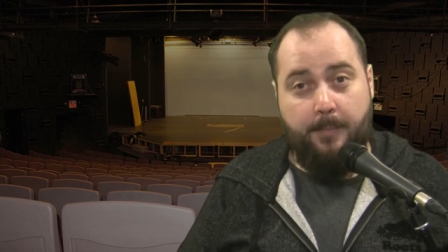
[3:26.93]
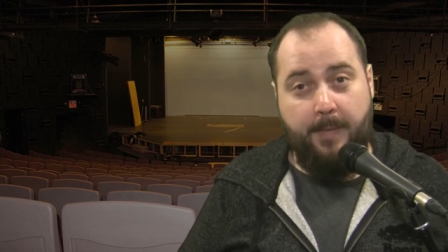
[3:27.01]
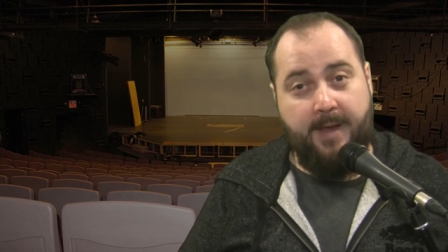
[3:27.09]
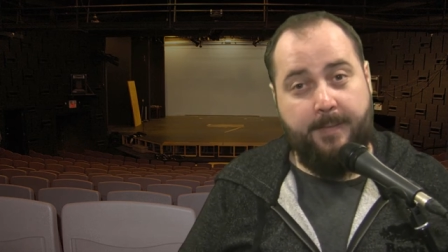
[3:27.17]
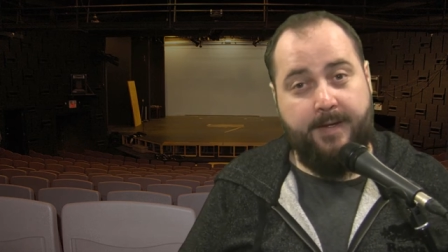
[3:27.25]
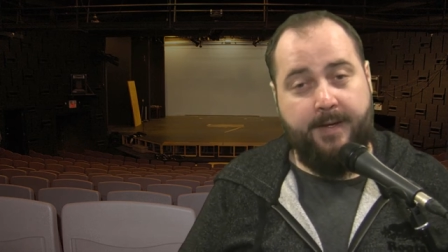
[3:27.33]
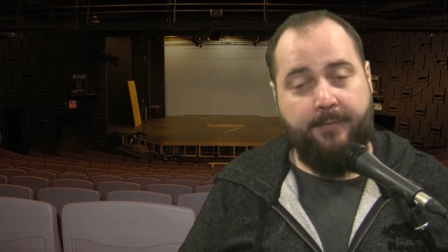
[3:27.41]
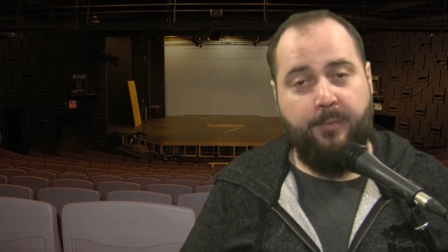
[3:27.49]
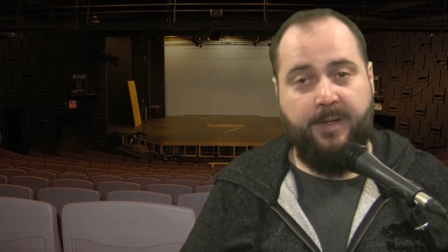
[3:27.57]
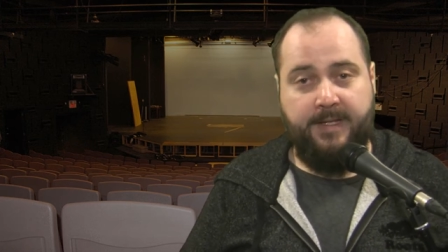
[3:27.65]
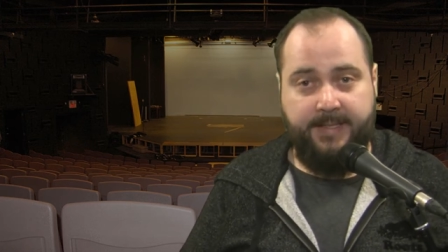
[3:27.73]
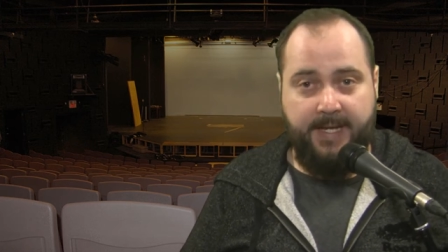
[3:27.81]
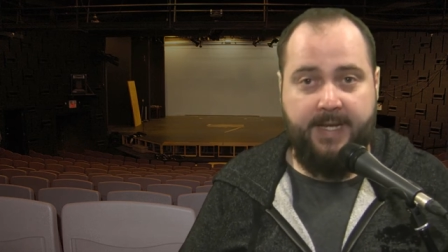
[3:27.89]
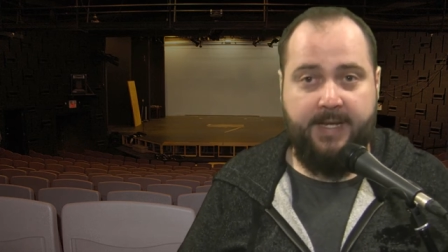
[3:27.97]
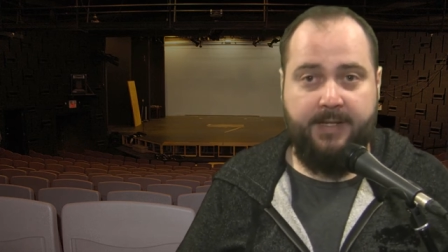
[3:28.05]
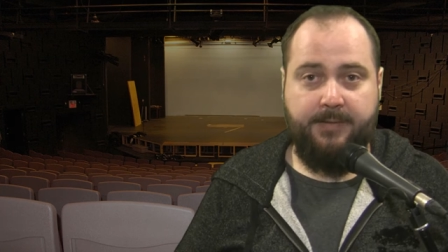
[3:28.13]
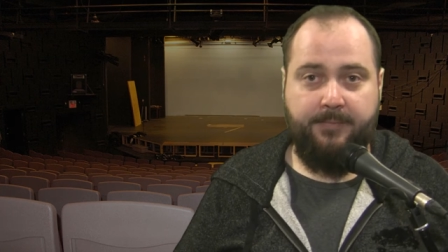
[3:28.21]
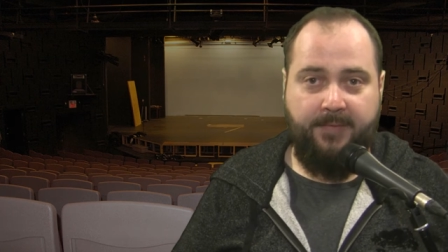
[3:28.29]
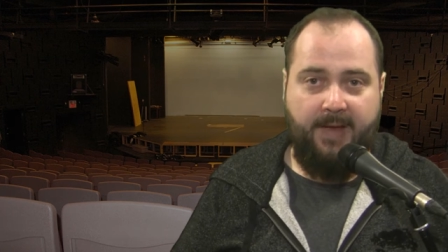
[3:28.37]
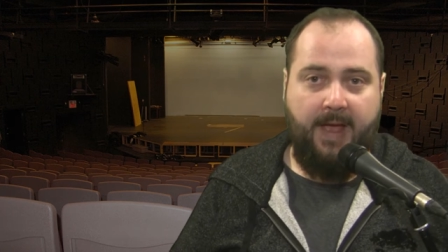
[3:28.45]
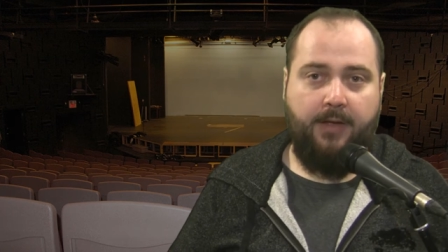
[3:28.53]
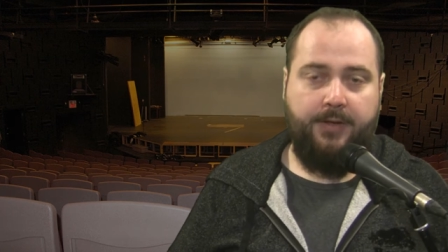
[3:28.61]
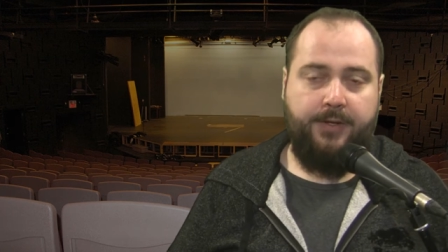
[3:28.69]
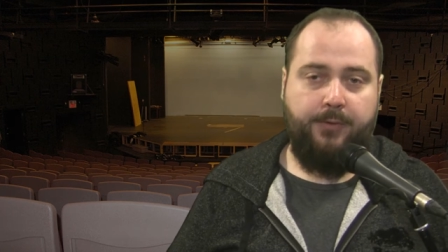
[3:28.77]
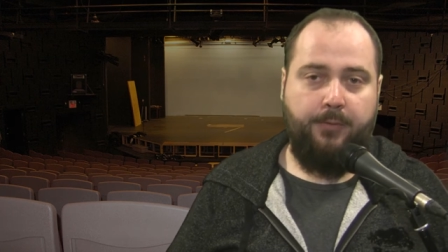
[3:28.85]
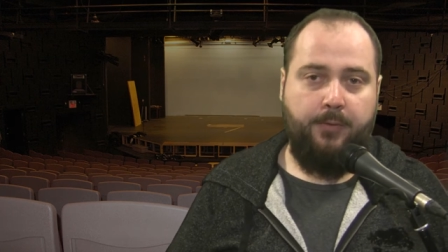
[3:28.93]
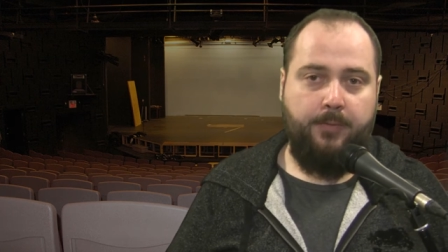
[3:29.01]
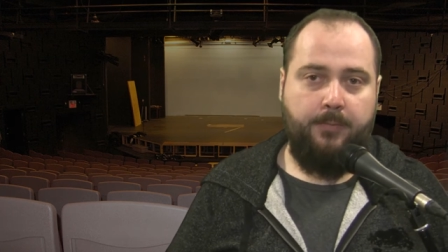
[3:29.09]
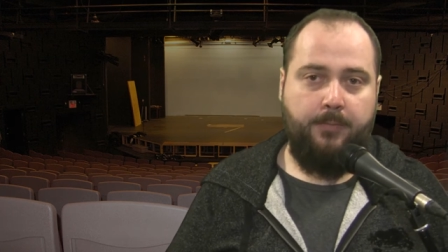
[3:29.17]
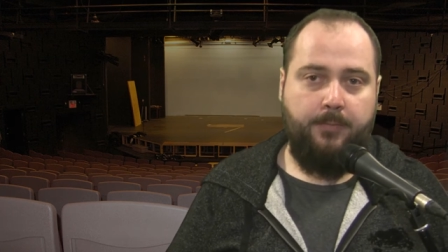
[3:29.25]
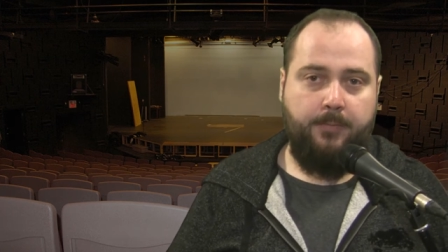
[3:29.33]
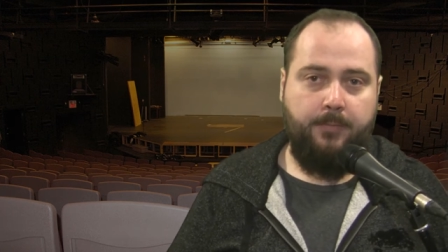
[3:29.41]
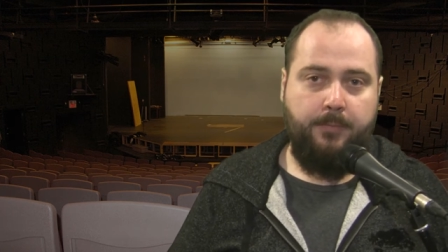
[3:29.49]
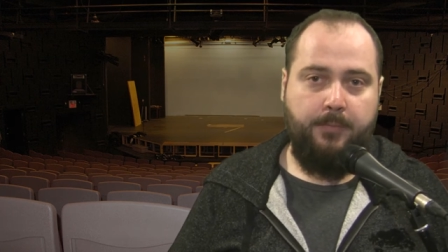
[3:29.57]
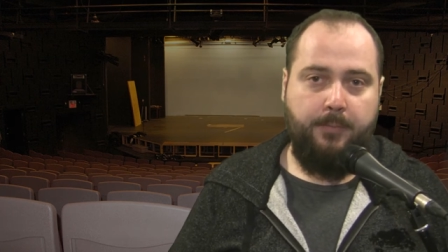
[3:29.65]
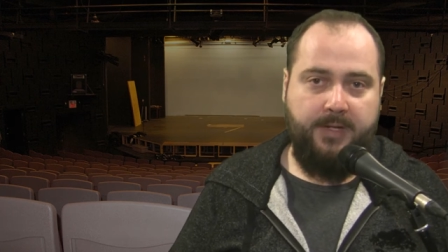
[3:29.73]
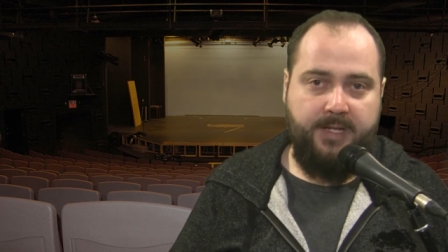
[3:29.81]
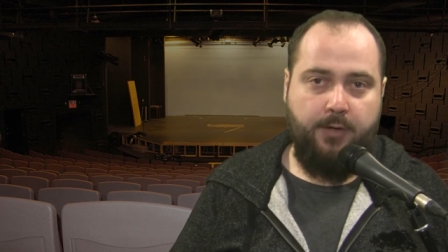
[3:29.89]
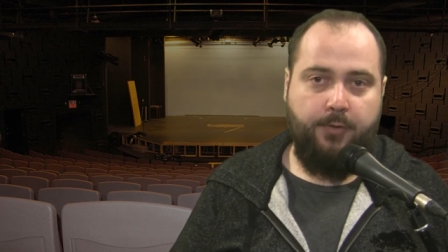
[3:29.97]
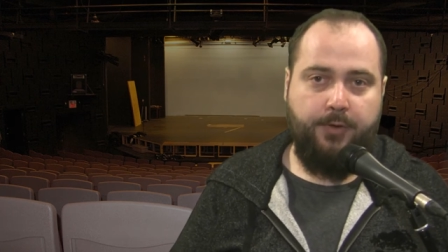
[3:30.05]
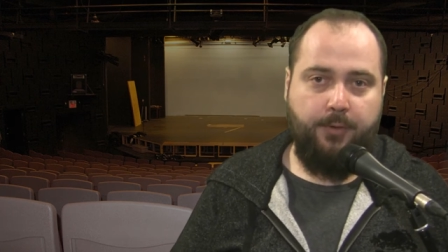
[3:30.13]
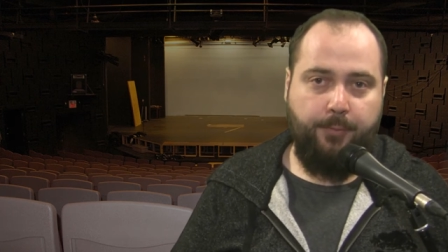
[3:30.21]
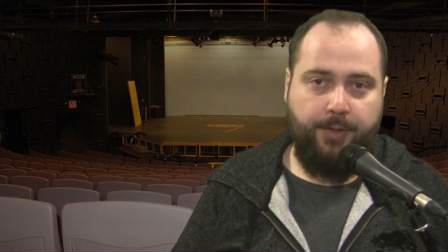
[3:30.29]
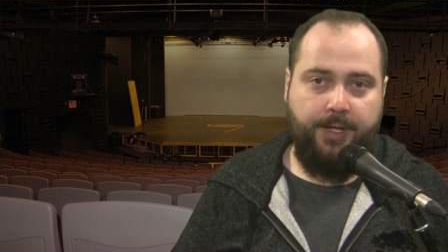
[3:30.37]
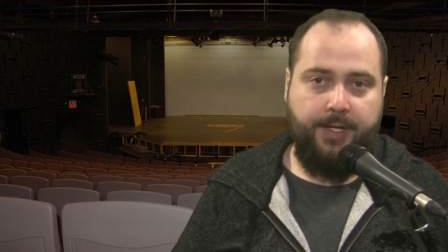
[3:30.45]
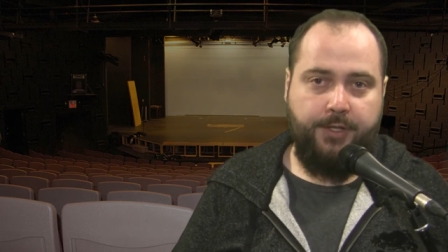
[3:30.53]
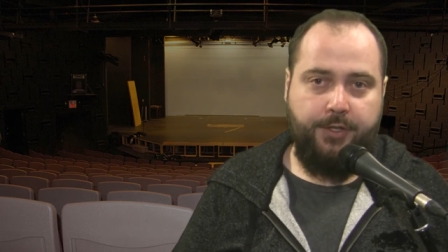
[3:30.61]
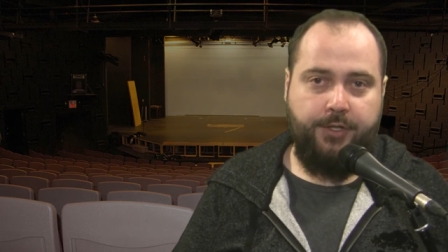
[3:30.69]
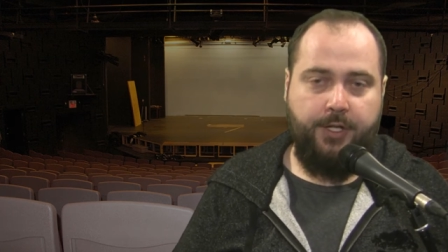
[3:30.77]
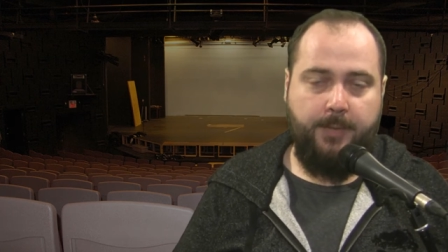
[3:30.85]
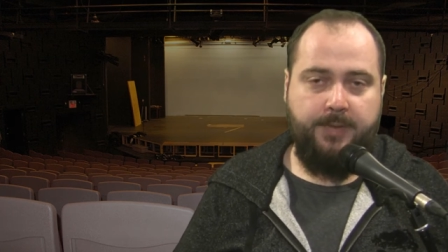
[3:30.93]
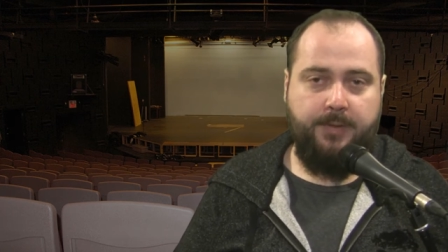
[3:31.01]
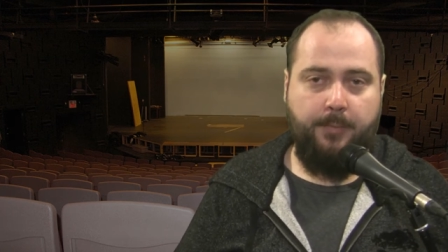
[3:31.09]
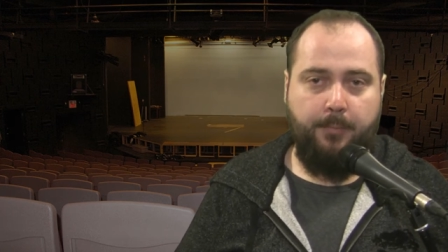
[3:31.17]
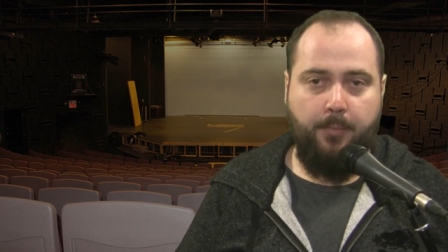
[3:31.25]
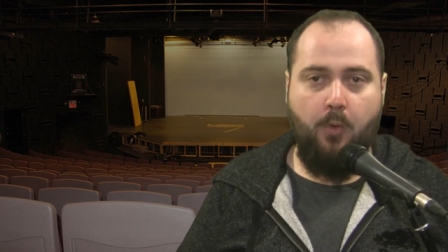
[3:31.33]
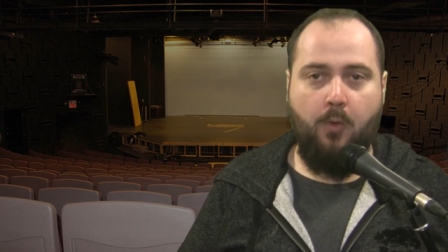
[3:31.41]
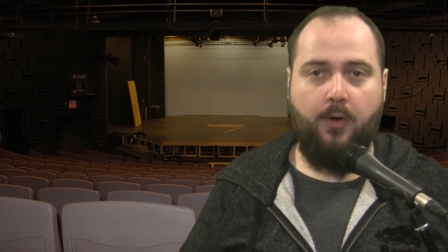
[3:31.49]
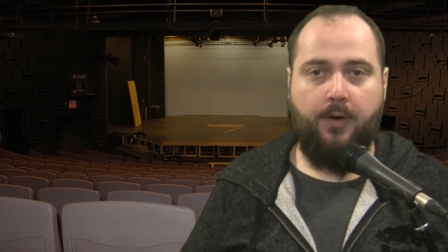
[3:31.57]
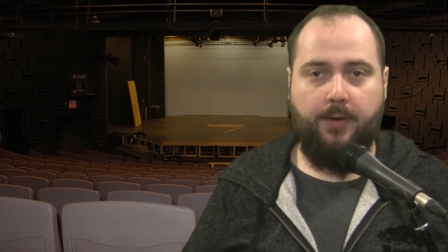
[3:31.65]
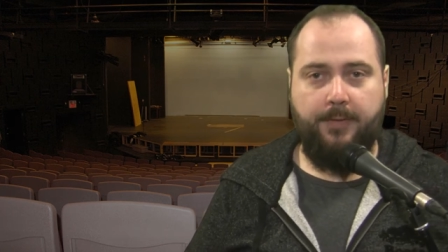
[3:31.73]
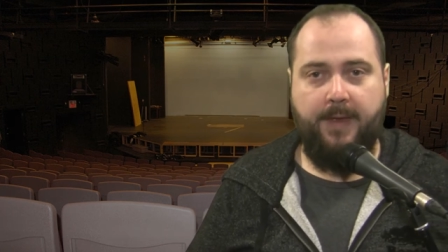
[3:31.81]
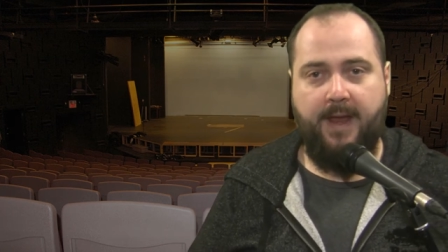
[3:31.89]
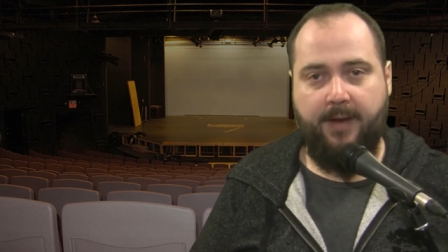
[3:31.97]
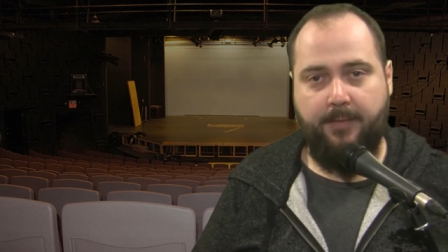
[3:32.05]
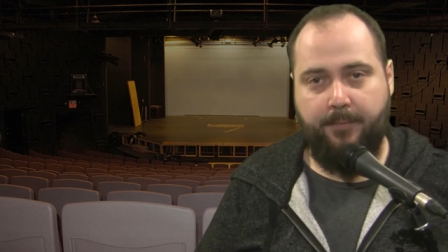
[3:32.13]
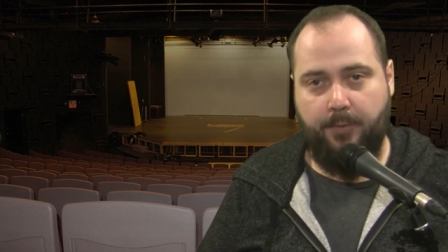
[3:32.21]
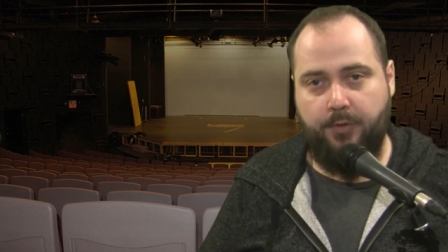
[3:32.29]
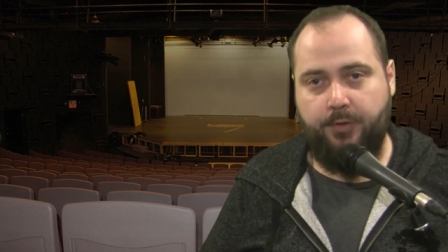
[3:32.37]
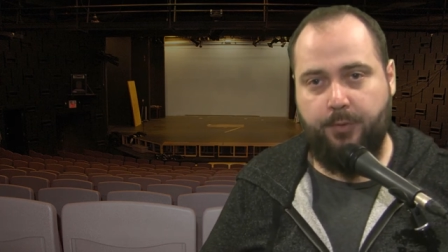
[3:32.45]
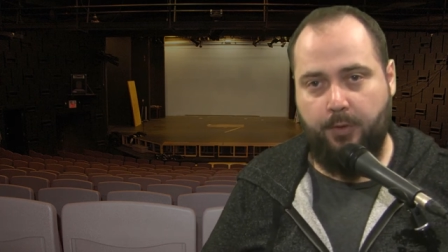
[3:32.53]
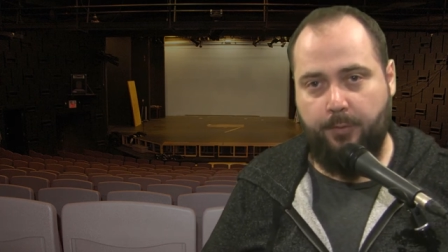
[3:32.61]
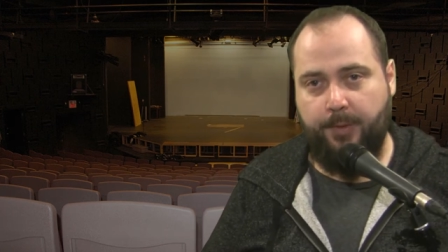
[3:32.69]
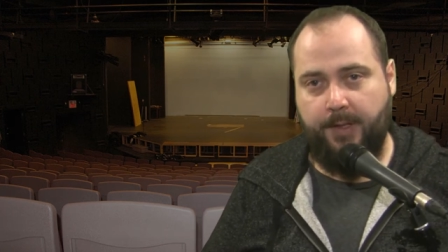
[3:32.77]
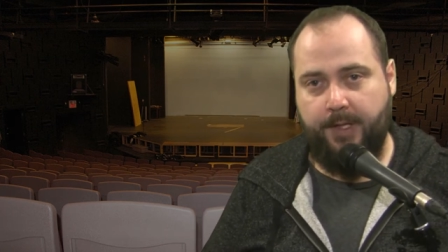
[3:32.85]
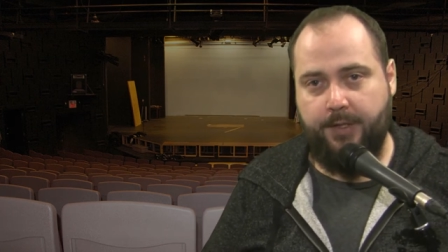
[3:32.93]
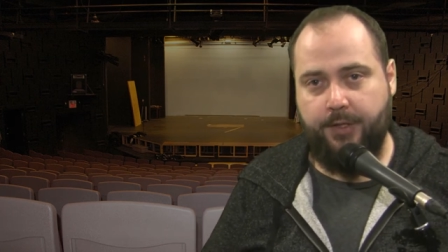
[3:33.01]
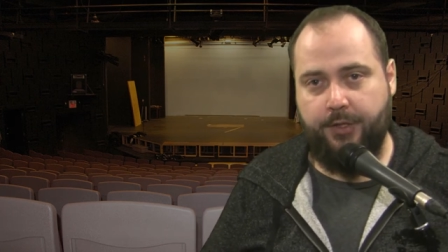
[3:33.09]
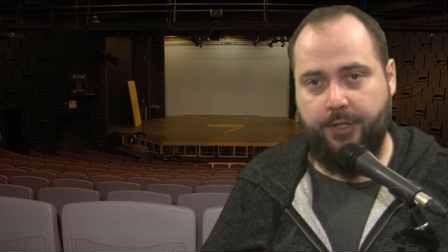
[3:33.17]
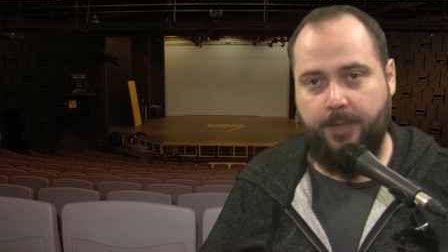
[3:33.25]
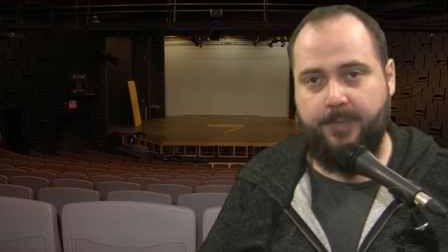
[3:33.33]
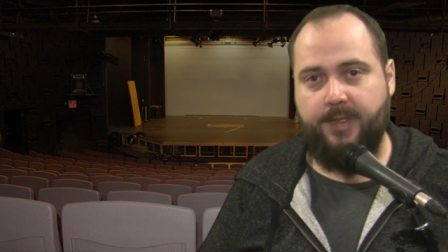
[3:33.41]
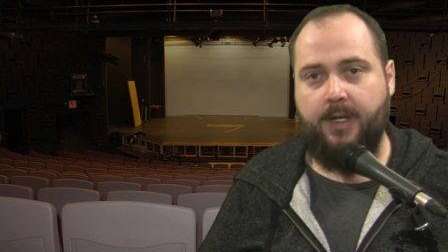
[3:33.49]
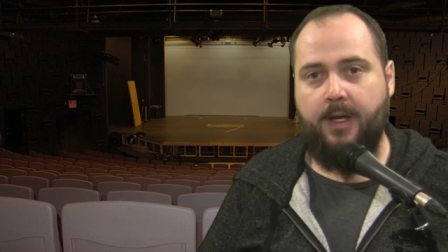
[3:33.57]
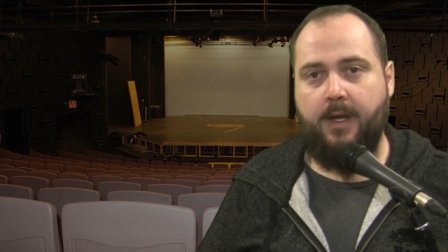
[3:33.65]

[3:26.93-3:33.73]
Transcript: Maybe if we didn't value material relationships more than virtual relationships,